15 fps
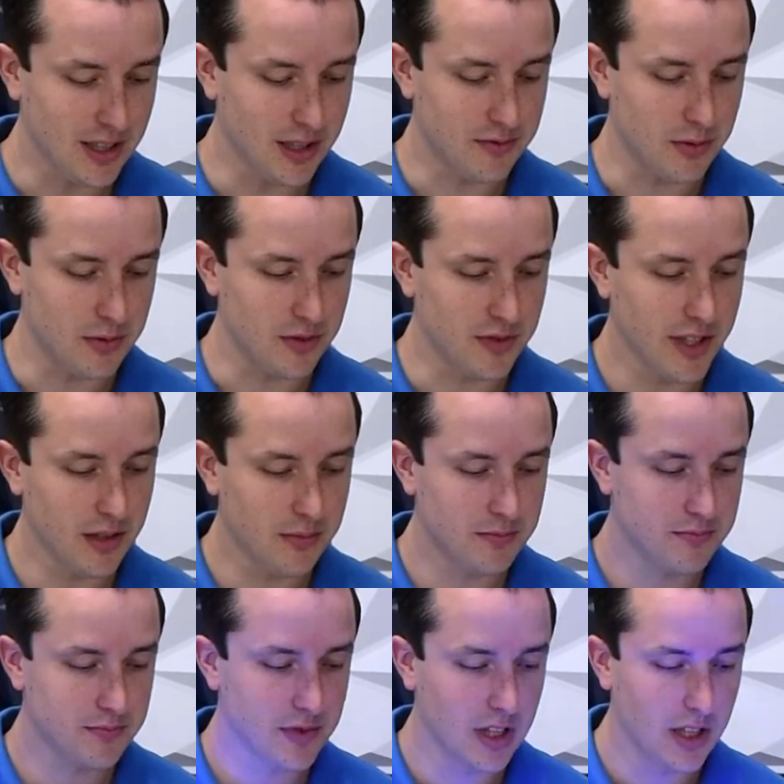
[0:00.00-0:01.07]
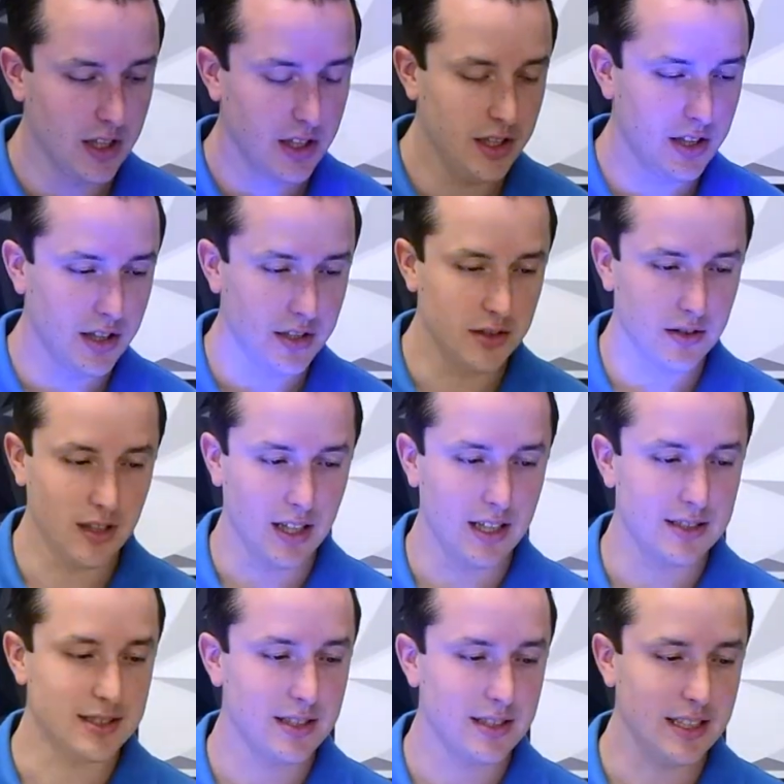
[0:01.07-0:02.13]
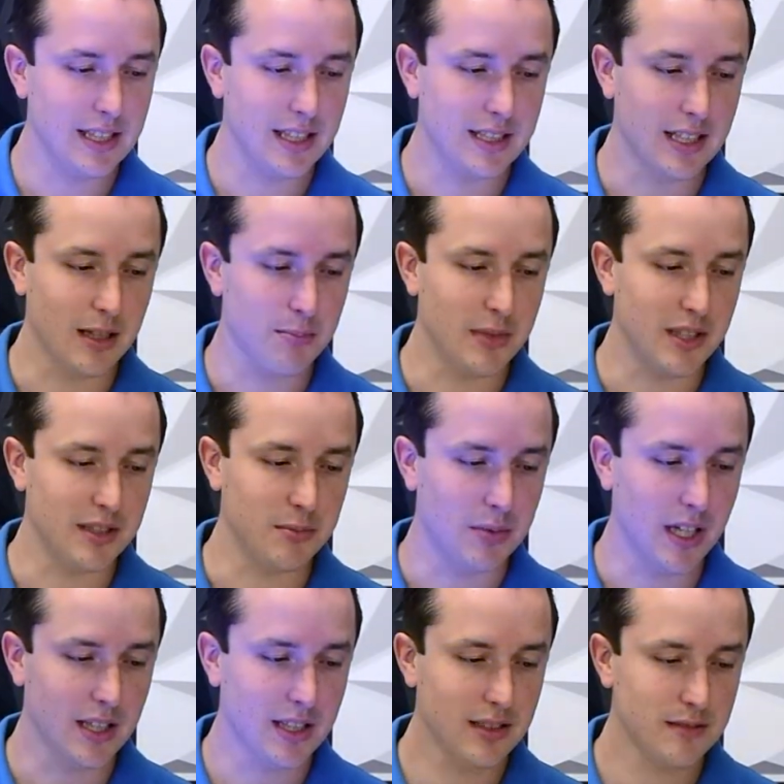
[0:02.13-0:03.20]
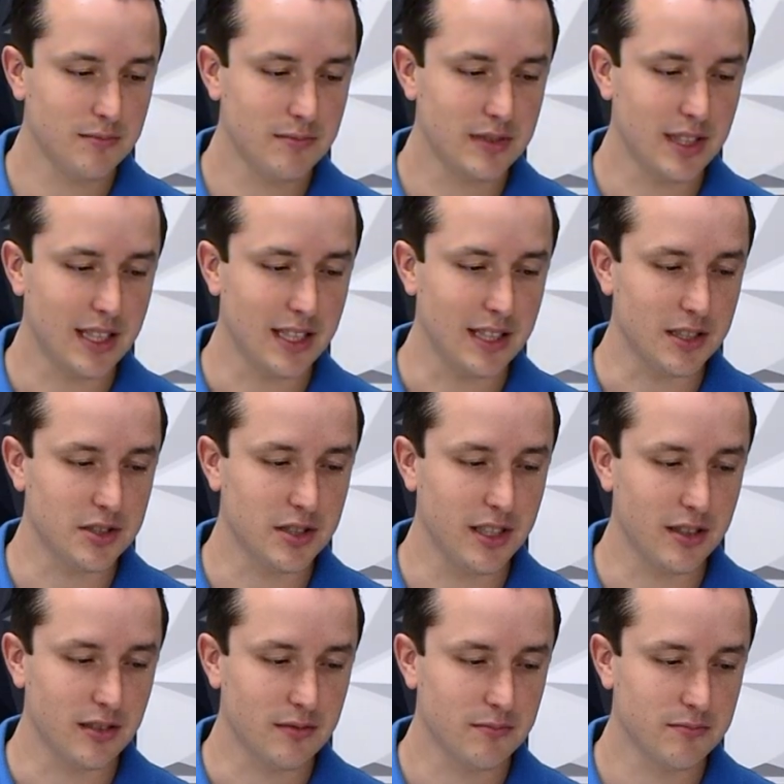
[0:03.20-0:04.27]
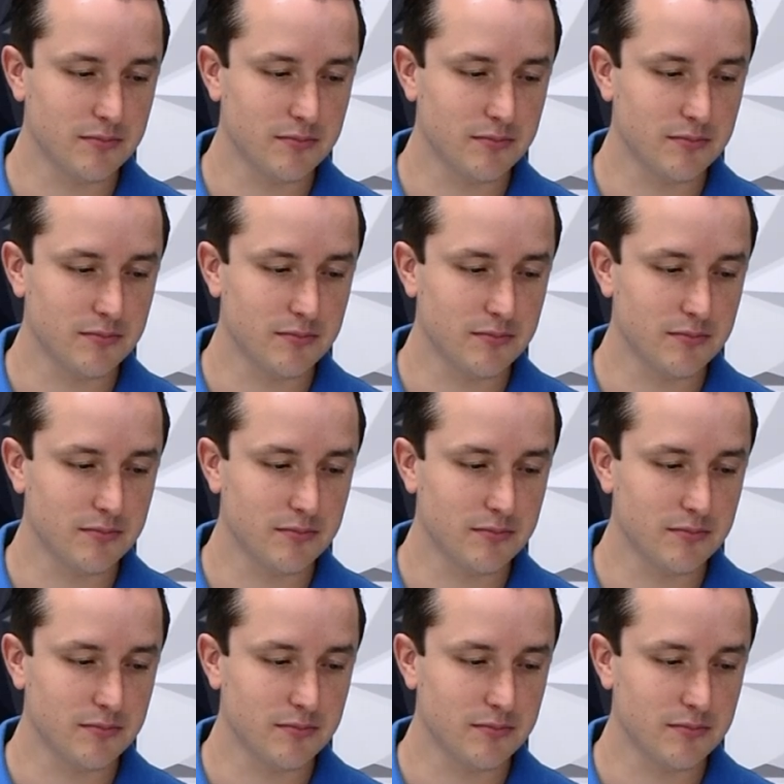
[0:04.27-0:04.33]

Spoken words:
the light from the rear, you can utilize the end cap mounting bracket that connects here.